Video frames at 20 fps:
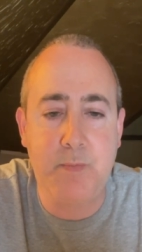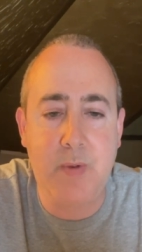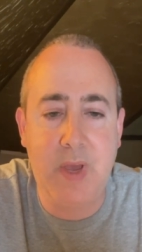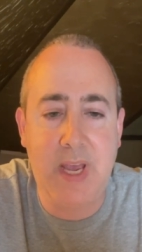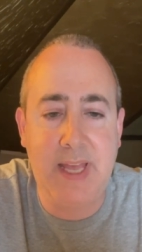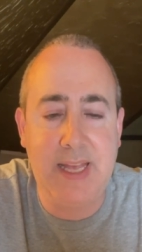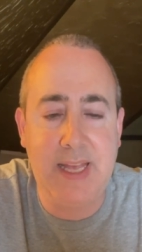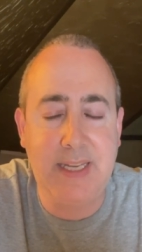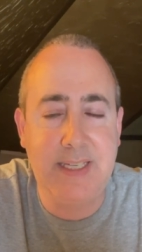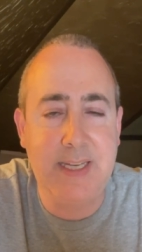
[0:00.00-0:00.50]

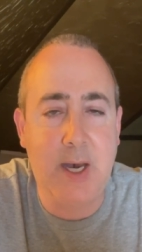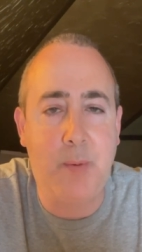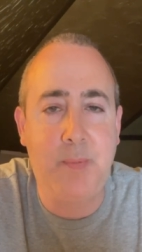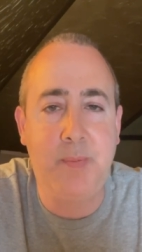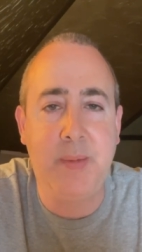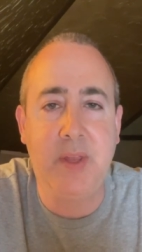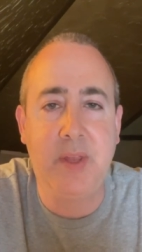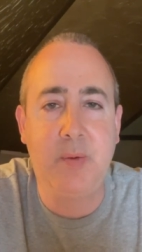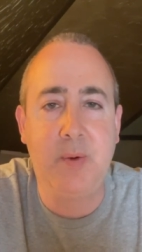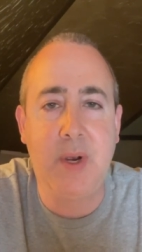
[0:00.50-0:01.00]
And that's helped
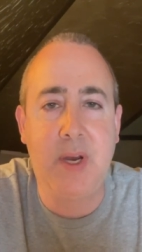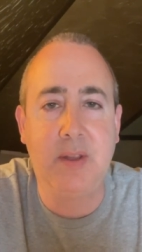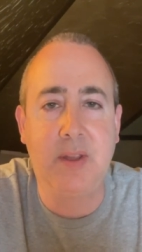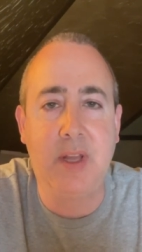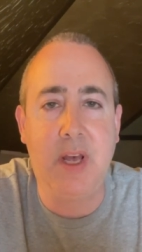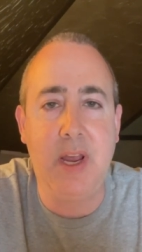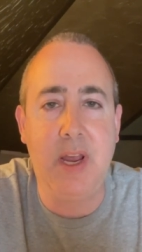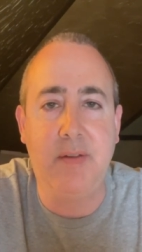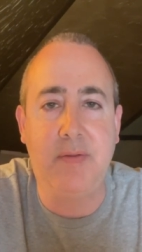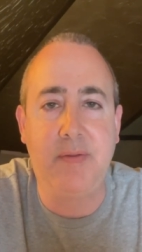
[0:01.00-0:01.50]
me throughout
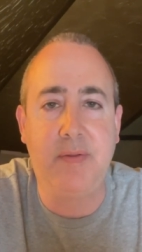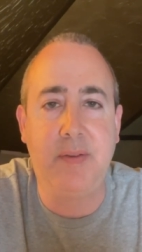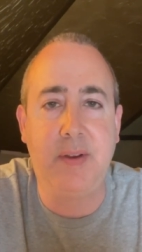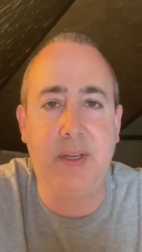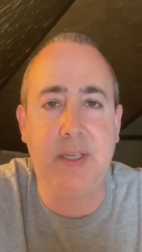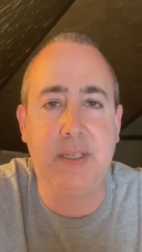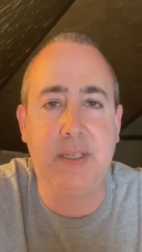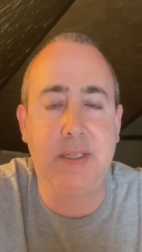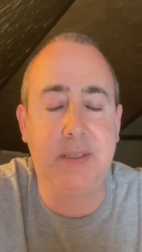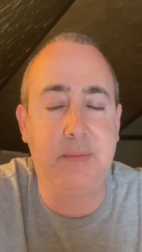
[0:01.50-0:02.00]
life.
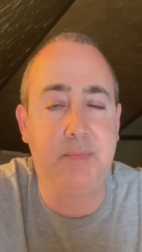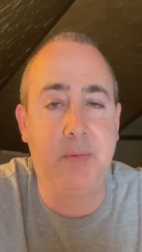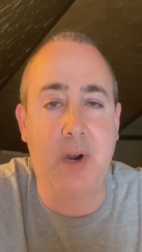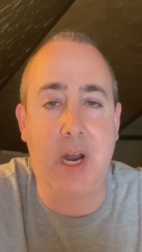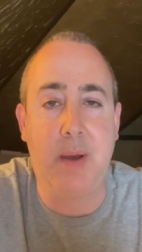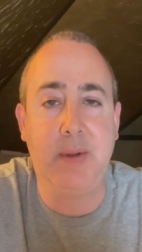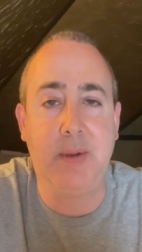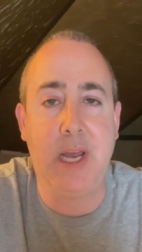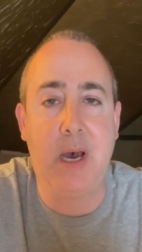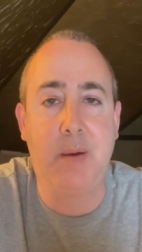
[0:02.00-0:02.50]
It's
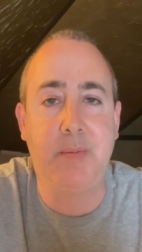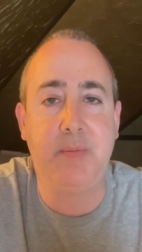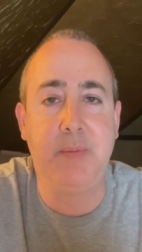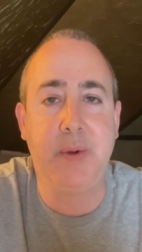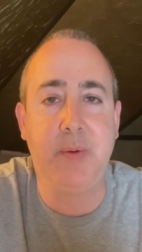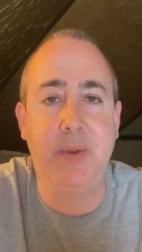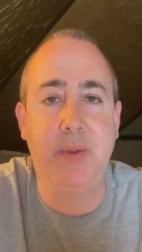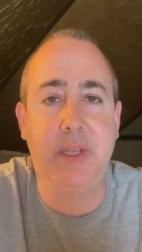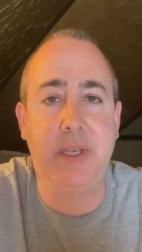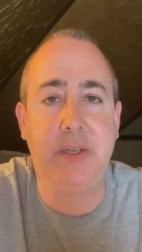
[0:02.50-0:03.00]
probably helped me
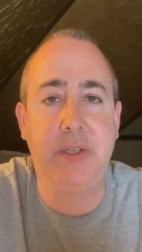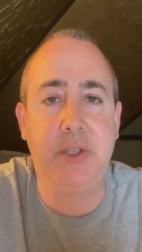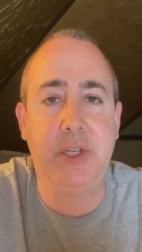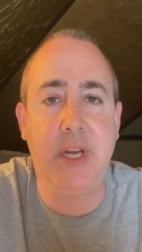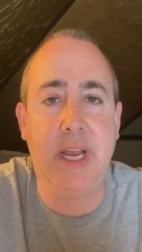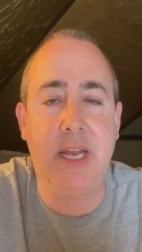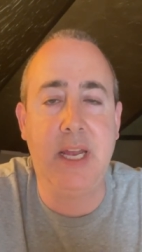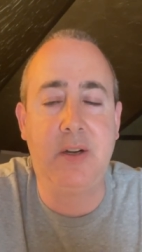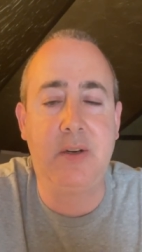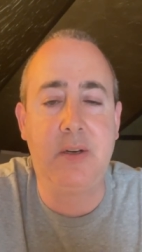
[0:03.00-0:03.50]
with this
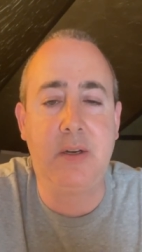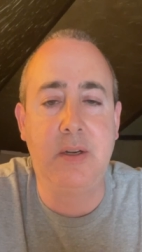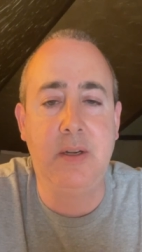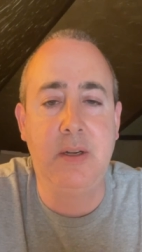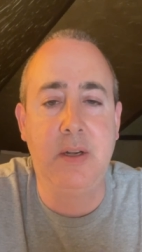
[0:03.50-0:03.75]
channel.